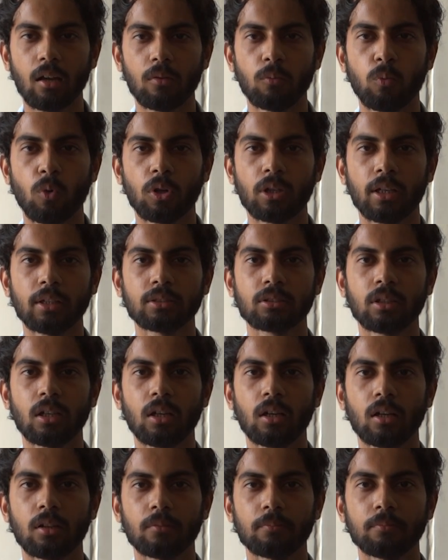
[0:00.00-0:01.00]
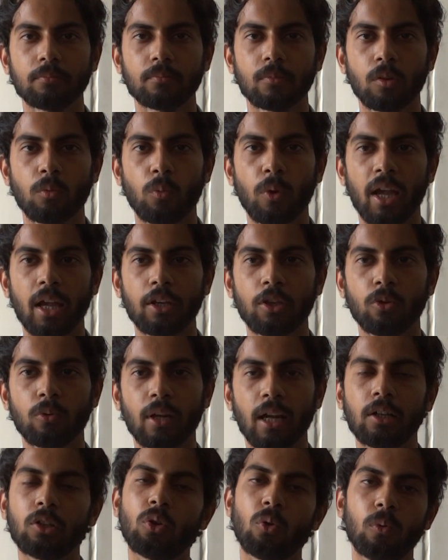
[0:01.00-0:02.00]
what is the way you
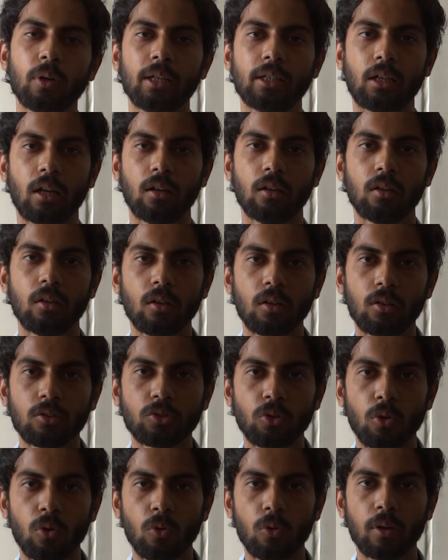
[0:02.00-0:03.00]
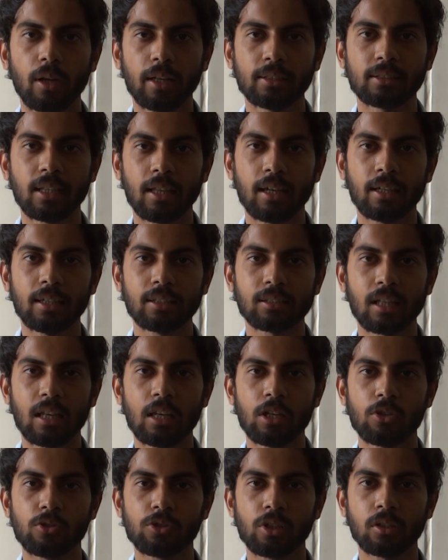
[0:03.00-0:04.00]
can do it. So is there any
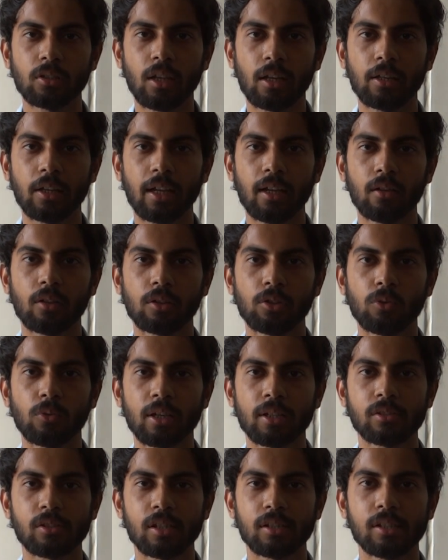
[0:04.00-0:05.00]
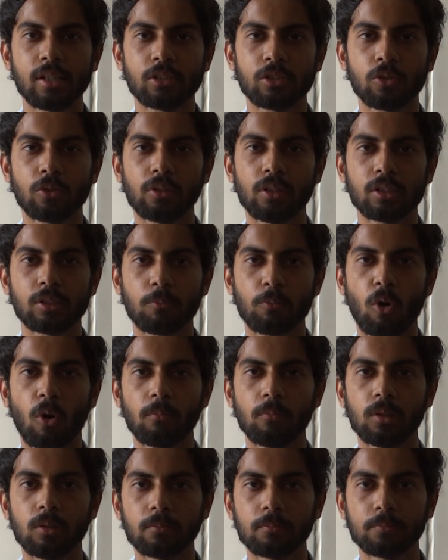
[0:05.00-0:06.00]
solution that you can suggest to this
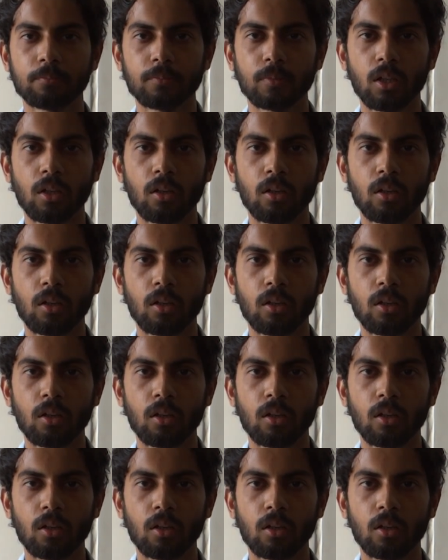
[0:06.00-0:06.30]
problem?